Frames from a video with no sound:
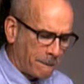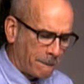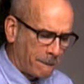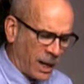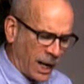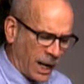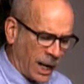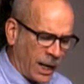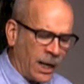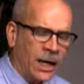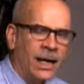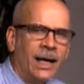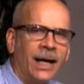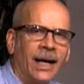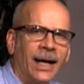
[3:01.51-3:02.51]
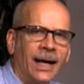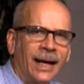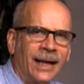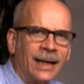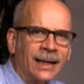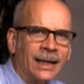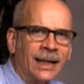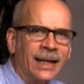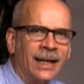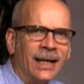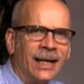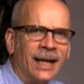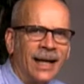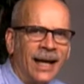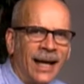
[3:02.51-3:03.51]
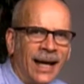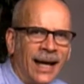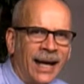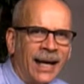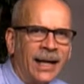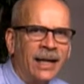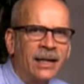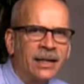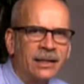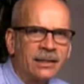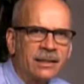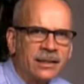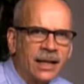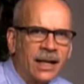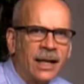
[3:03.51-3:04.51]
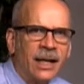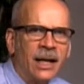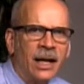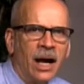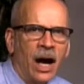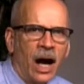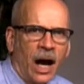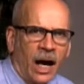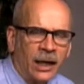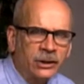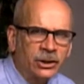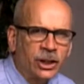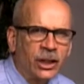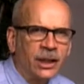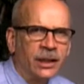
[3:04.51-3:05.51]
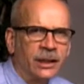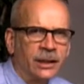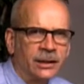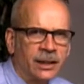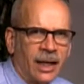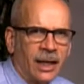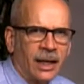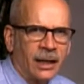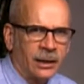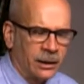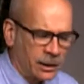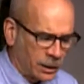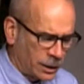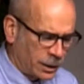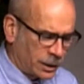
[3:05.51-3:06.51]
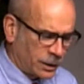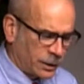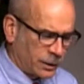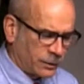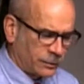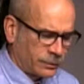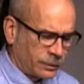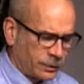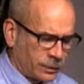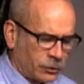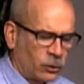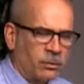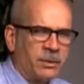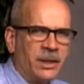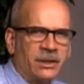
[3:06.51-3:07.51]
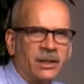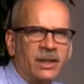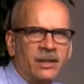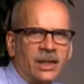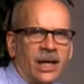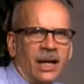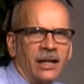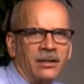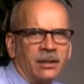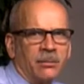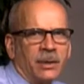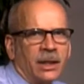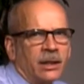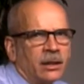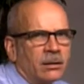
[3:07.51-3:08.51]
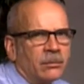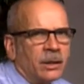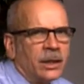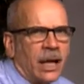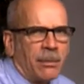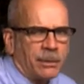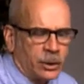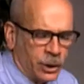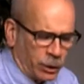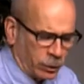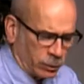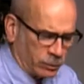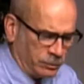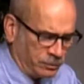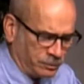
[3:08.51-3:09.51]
B R E C H T. Son mis iniciales y mi apellido.